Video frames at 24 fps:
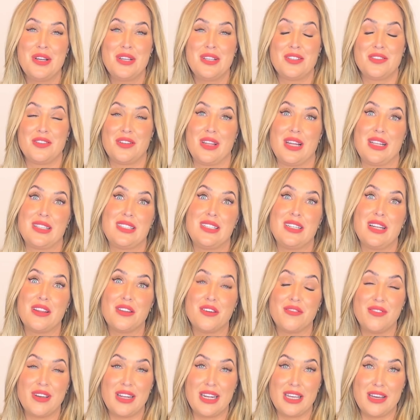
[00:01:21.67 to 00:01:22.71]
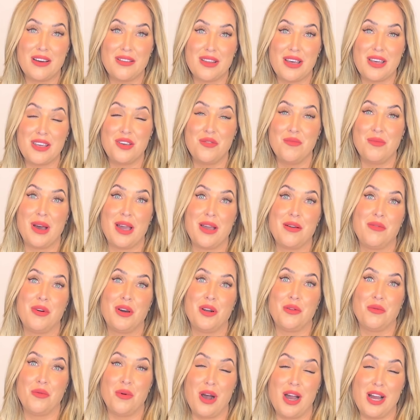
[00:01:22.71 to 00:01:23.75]
So that's another video that you might want
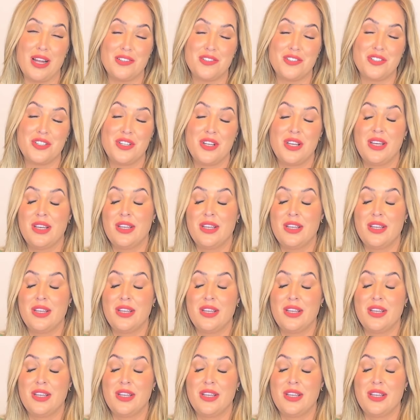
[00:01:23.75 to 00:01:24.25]
to watch.